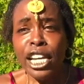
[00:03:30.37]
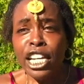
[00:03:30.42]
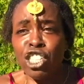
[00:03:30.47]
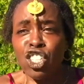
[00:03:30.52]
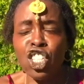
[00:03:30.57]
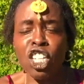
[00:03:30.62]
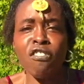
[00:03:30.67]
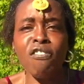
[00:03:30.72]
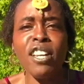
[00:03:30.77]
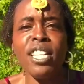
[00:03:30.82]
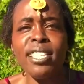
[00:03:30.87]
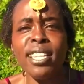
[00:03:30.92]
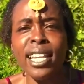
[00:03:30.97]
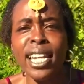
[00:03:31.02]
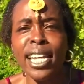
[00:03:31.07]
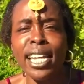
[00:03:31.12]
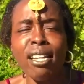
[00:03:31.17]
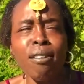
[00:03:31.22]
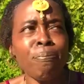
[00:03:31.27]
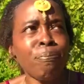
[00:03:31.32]
She
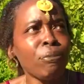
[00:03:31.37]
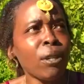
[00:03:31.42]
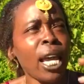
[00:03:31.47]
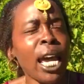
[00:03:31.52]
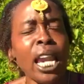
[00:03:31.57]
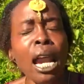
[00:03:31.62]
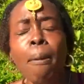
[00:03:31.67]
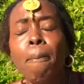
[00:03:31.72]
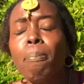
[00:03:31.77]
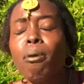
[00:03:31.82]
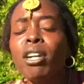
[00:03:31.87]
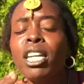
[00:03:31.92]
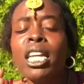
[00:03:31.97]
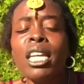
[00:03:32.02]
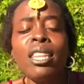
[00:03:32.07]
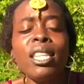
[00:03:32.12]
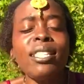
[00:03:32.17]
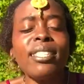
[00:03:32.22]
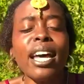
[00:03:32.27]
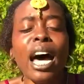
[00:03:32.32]
visited, and I'm
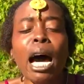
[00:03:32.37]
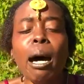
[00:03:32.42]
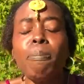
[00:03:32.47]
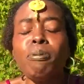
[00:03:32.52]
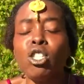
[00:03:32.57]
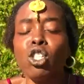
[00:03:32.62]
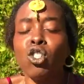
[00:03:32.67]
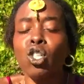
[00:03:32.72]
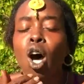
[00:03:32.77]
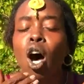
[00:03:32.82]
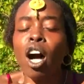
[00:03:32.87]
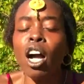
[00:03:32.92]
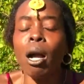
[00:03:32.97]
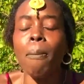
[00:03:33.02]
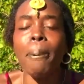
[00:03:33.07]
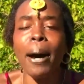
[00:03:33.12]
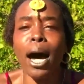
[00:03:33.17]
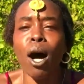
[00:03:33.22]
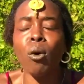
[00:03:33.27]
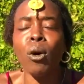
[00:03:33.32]
bringing this up to talk
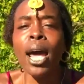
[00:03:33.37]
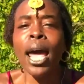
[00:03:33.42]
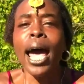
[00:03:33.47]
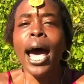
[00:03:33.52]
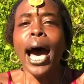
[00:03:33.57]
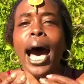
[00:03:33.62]
about